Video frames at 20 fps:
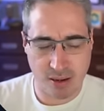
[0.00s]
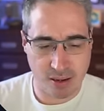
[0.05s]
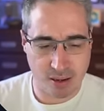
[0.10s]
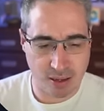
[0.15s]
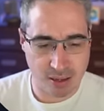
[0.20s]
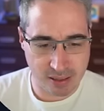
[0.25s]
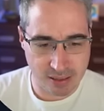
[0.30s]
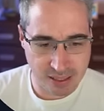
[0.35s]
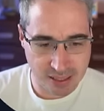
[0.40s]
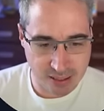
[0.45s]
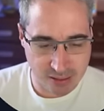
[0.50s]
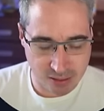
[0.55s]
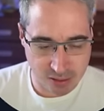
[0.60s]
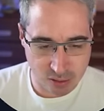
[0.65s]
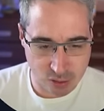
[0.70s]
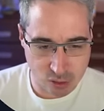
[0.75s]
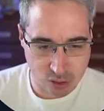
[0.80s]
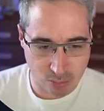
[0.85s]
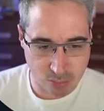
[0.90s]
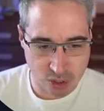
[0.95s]
a link in
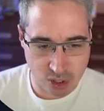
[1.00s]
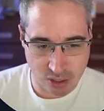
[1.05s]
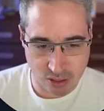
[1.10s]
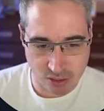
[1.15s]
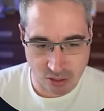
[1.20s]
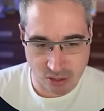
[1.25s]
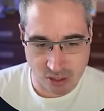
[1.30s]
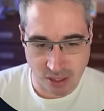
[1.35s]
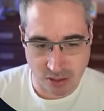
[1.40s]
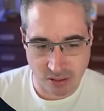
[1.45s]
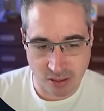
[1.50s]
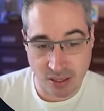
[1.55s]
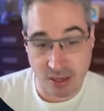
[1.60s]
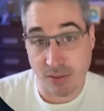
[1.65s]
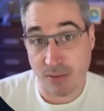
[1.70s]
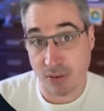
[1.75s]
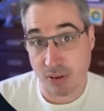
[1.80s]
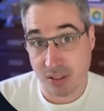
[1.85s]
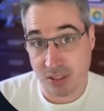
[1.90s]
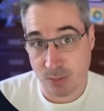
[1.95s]
the description just on the
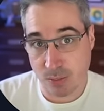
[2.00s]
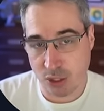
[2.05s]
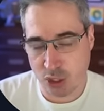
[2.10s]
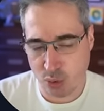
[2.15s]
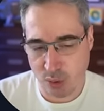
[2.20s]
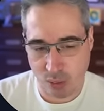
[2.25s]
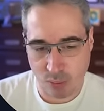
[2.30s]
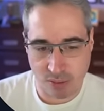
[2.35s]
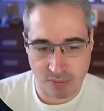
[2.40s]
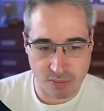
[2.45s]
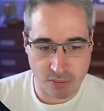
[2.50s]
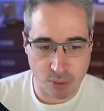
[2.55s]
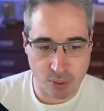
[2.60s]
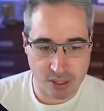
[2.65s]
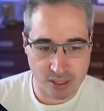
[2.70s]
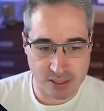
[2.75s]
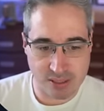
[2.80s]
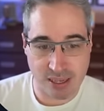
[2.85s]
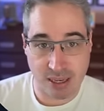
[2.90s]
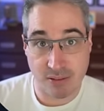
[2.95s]
difference between what
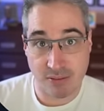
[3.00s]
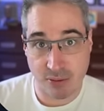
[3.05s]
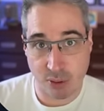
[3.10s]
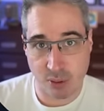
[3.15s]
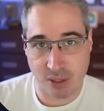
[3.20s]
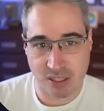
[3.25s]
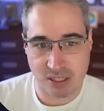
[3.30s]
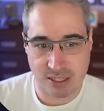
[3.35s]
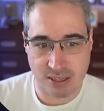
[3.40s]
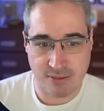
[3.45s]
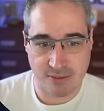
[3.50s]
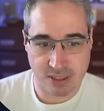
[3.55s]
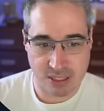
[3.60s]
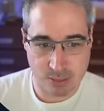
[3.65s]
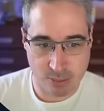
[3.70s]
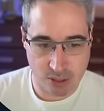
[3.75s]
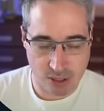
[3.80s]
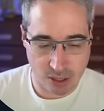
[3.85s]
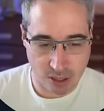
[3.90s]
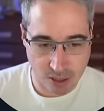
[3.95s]
focus and focus
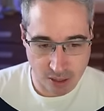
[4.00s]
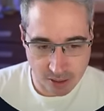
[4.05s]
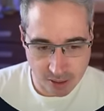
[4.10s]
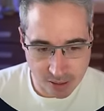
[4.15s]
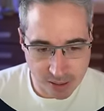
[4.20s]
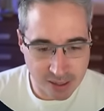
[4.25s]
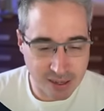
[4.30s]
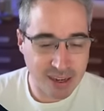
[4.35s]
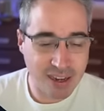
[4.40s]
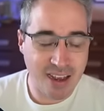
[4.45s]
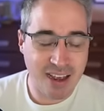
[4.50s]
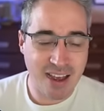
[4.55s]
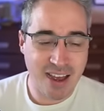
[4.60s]
visible are.